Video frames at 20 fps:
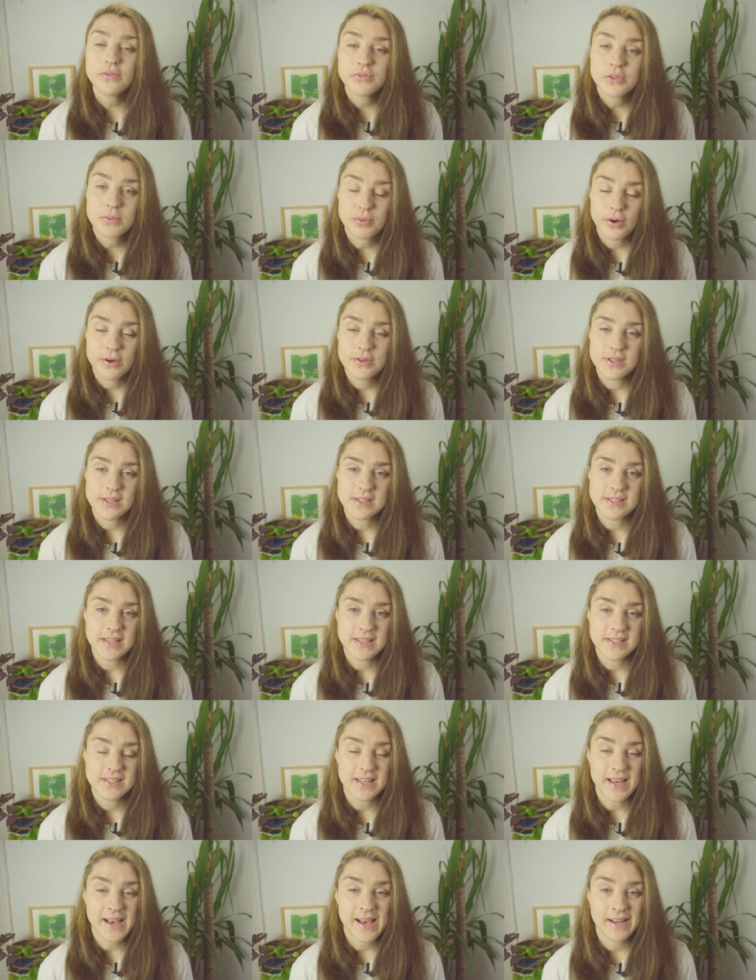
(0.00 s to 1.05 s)
of the
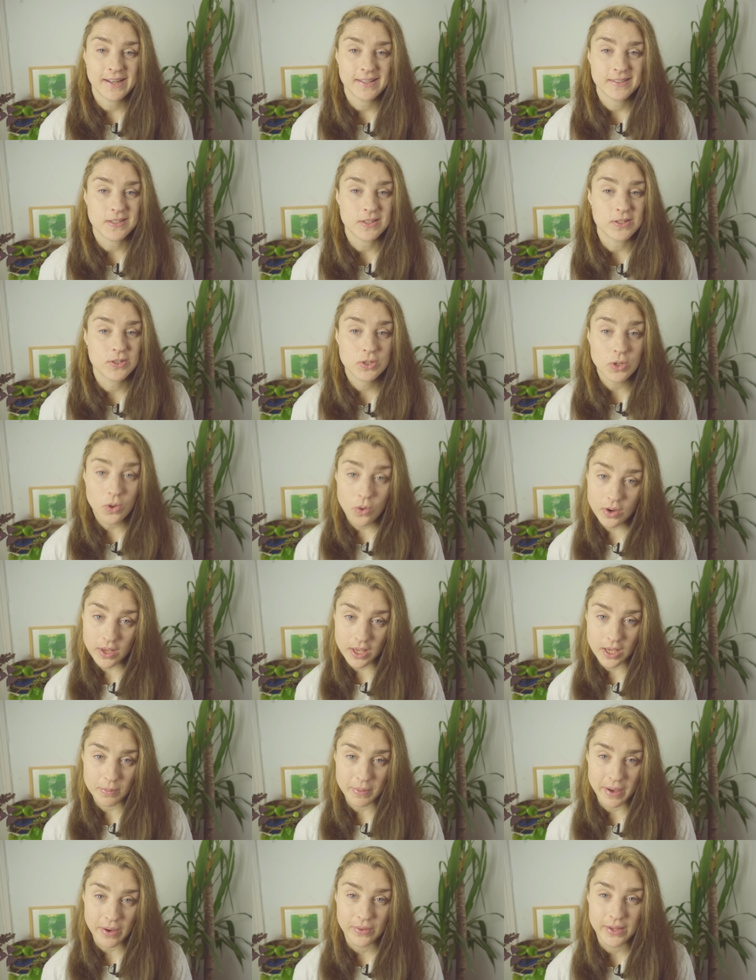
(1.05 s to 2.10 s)
processes that Alex is
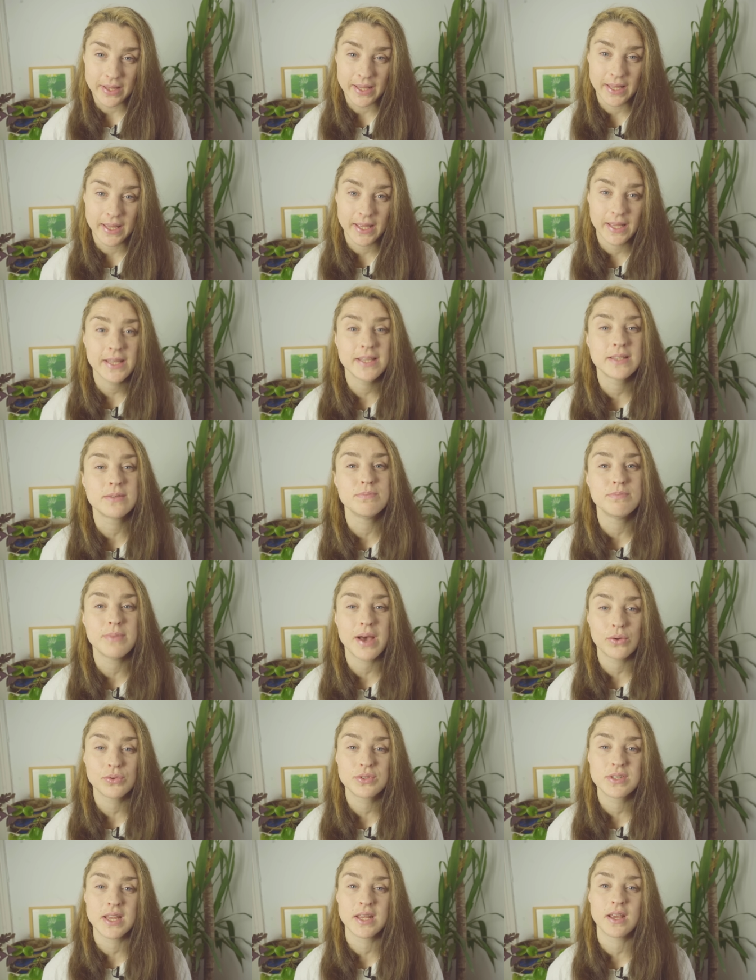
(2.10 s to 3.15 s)
talking about here is
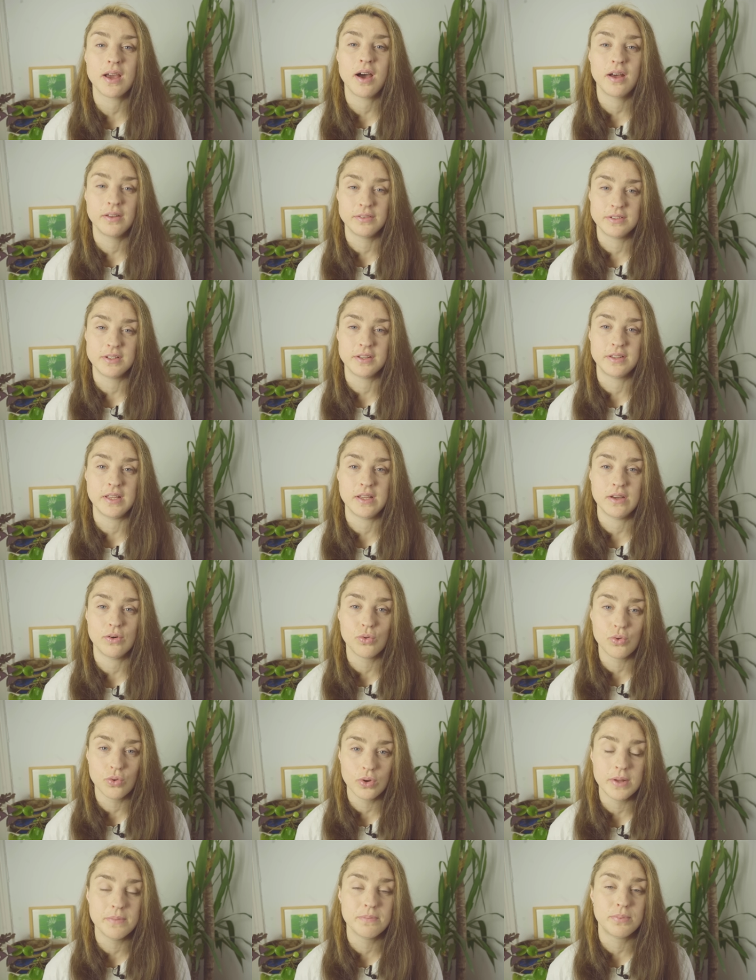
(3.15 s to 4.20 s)
melting under the
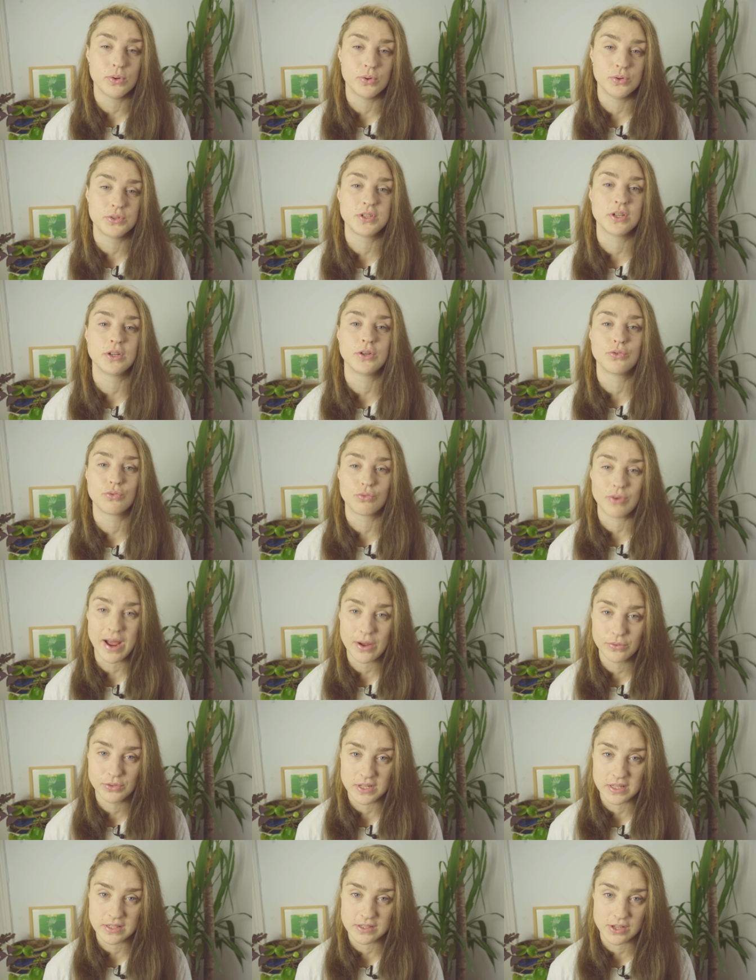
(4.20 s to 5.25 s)
all-important
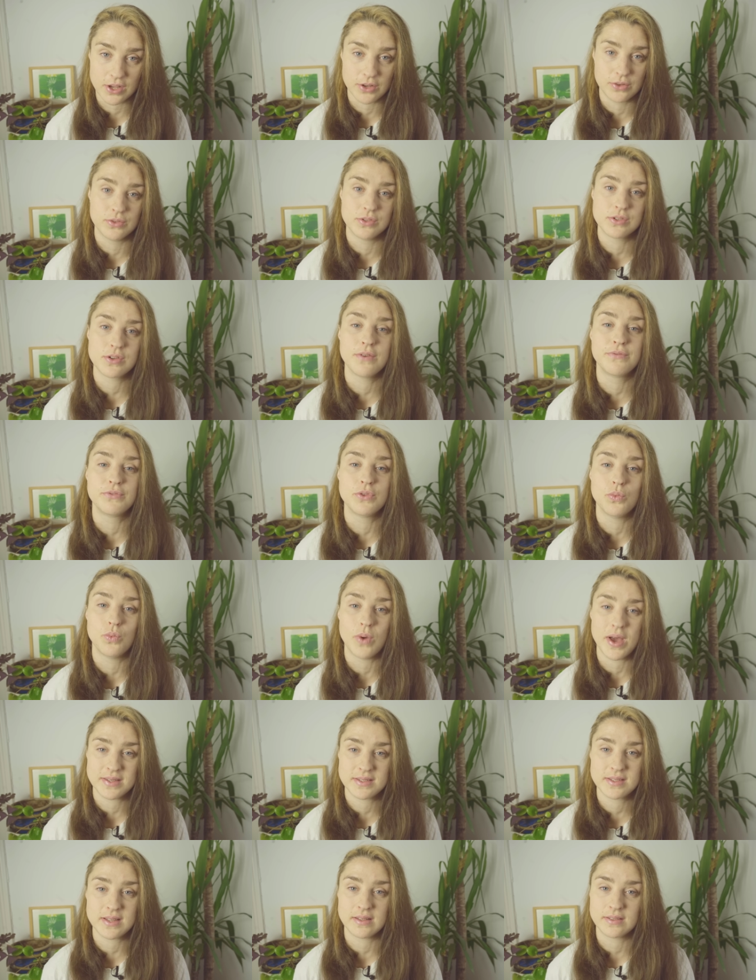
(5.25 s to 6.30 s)
grounding zones of the
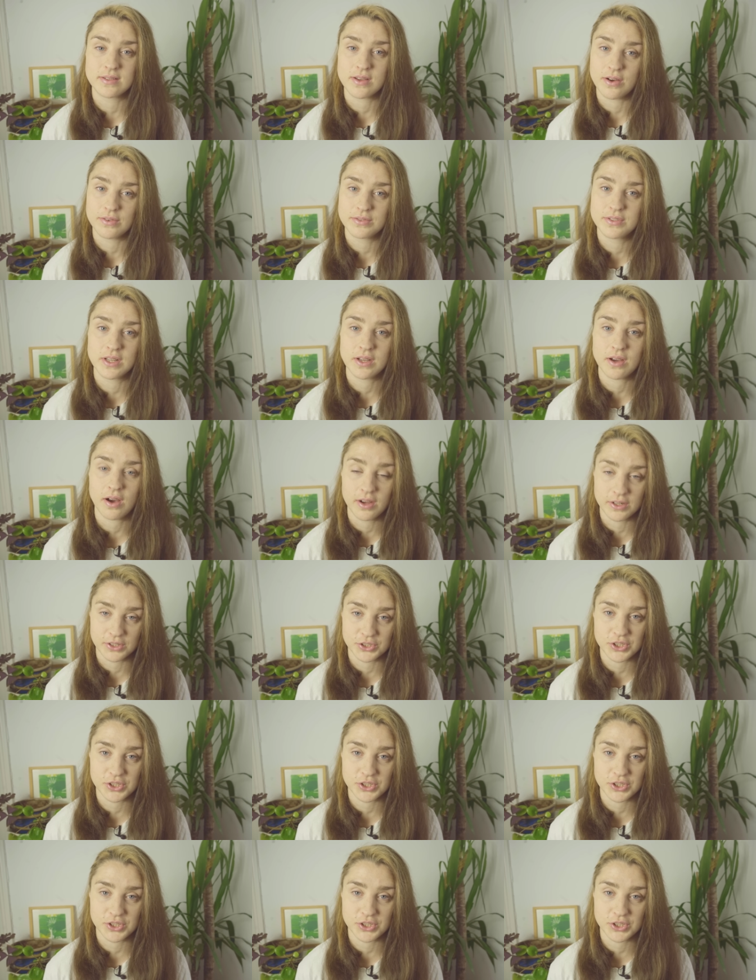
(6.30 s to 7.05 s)
West Antarctic ice